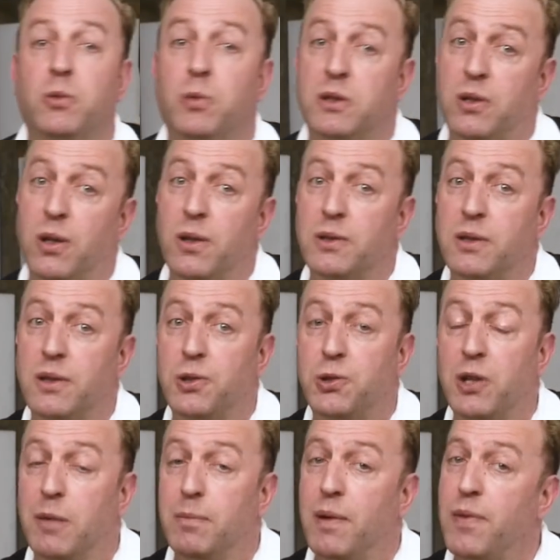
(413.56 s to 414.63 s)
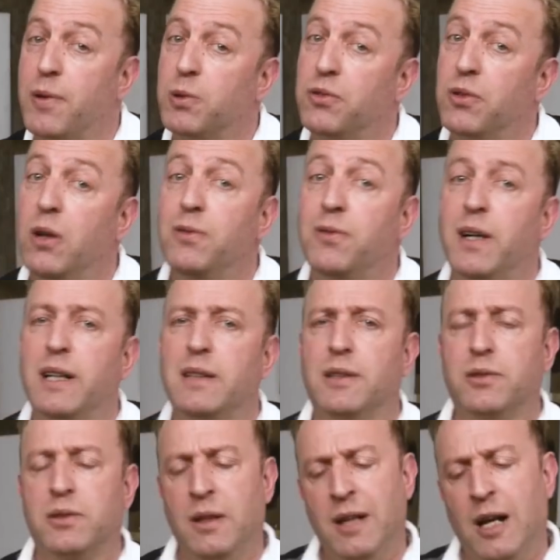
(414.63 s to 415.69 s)
to return to the ship, and there was no
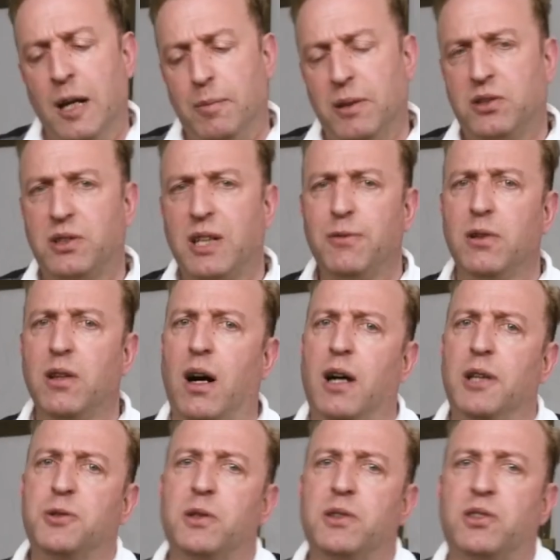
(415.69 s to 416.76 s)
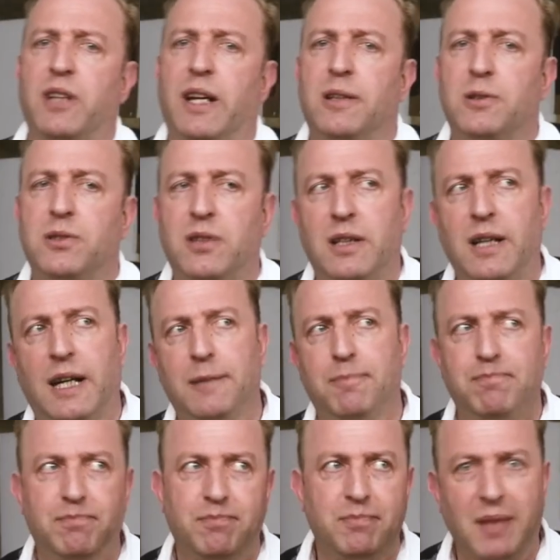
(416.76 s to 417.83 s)
violence, but several hundred sailors that
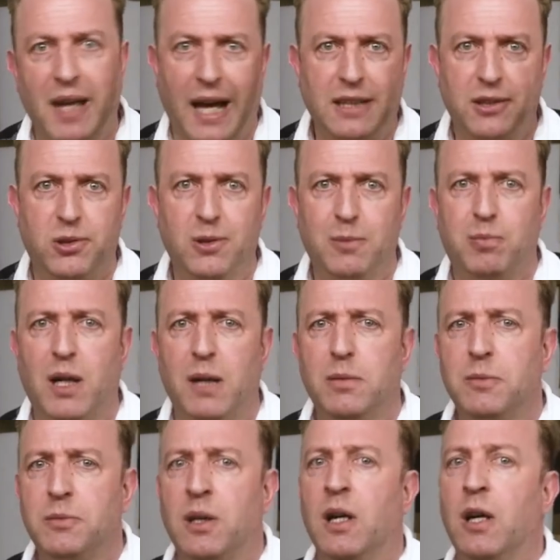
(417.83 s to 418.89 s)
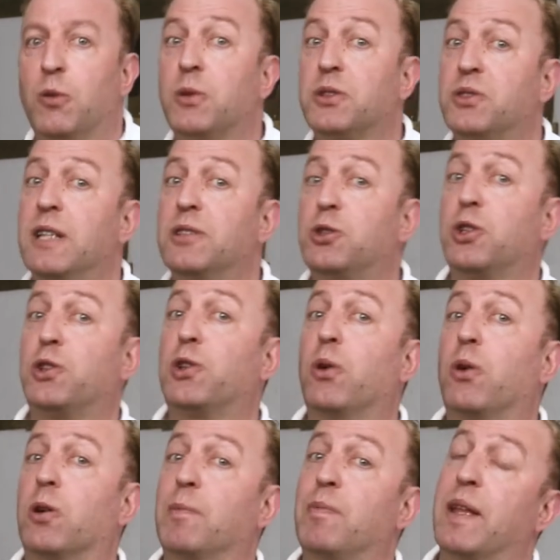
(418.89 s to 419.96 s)
had attitude problems were sent to
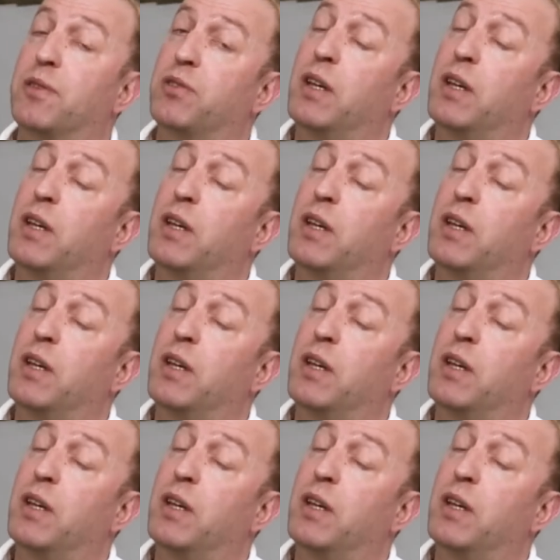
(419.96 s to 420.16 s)
shore, and